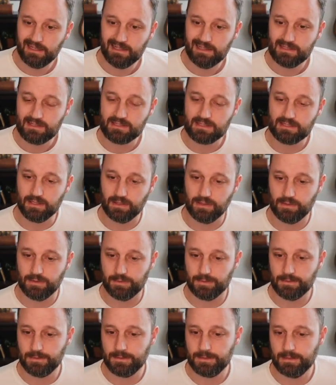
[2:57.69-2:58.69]

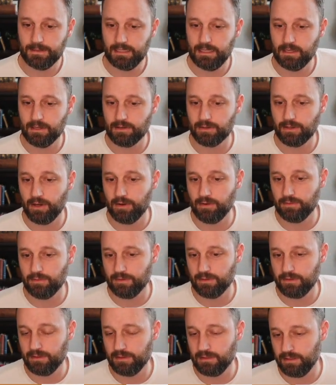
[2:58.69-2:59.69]
So here though,
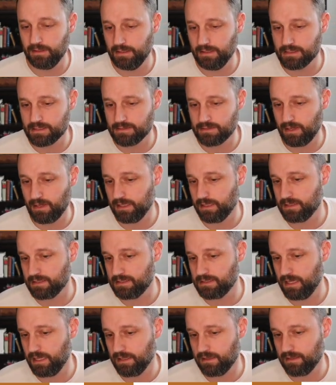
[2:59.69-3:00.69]
he is threatening to take.